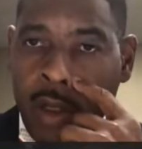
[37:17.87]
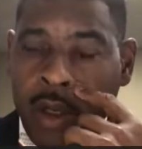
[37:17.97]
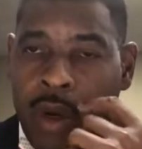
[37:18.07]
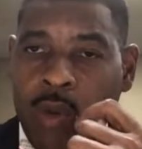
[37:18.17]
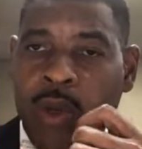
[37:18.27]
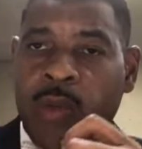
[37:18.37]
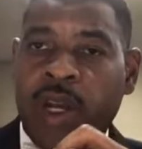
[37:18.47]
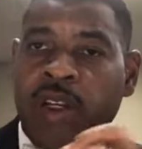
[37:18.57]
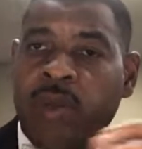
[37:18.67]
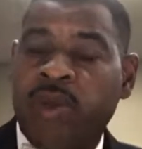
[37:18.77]
you know, we
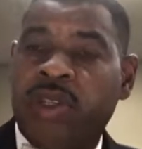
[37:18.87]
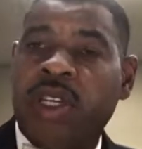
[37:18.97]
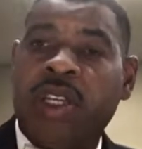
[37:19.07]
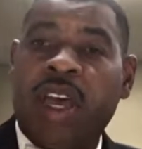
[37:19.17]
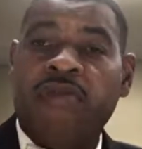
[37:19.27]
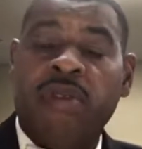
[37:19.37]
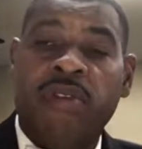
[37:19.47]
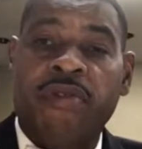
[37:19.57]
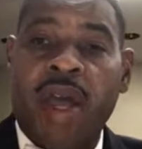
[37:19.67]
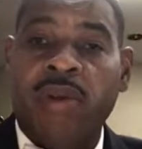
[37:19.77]
wanted to present that from
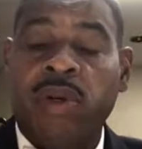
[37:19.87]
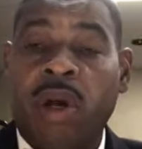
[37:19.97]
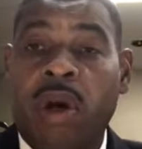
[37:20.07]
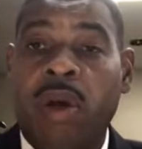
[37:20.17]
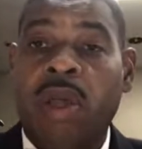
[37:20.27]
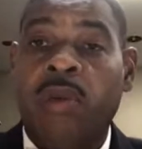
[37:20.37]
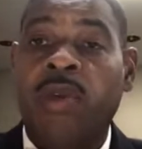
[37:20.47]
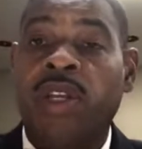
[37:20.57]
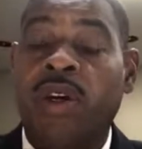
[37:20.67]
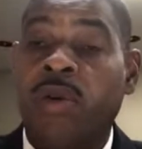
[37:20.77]
the final call, and
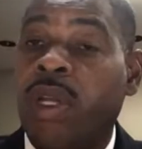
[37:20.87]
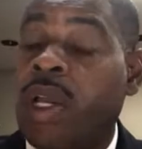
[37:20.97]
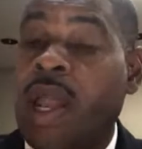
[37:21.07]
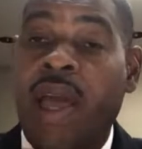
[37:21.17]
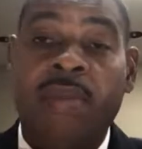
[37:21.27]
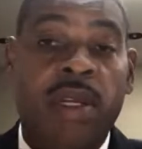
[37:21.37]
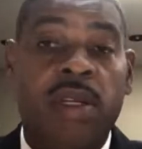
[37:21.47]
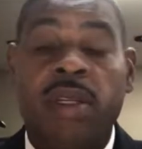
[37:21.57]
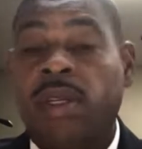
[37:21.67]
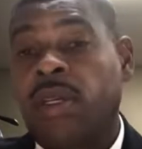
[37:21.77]
we know the climate,